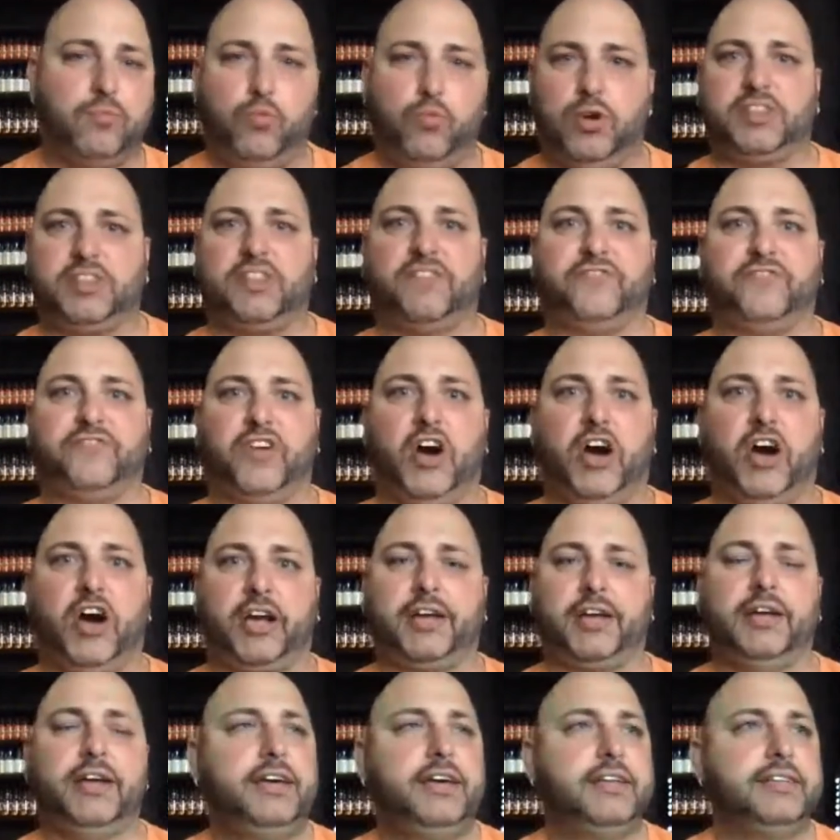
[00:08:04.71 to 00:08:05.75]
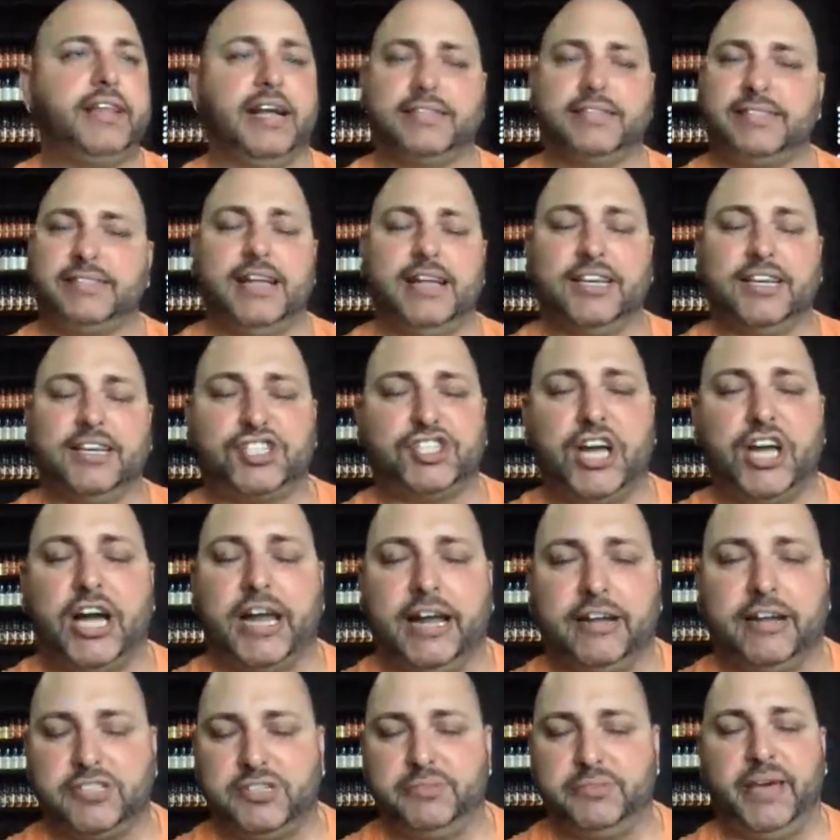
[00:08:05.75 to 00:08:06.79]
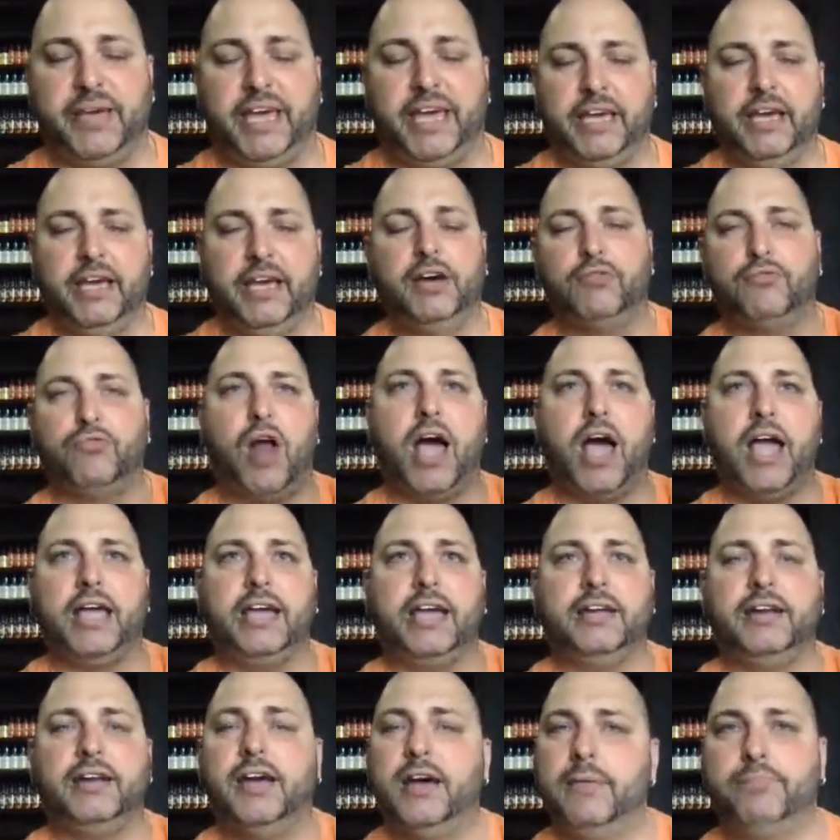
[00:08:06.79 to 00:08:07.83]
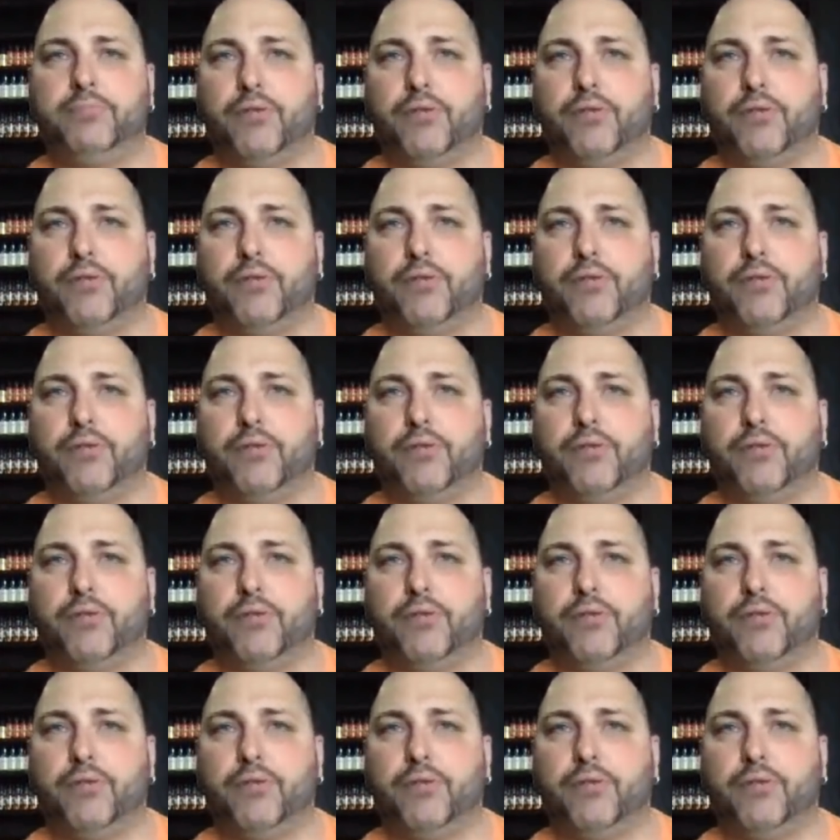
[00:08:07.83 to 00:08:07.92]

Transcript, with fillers: What the fuck? That's not a shout out to me, Ryan.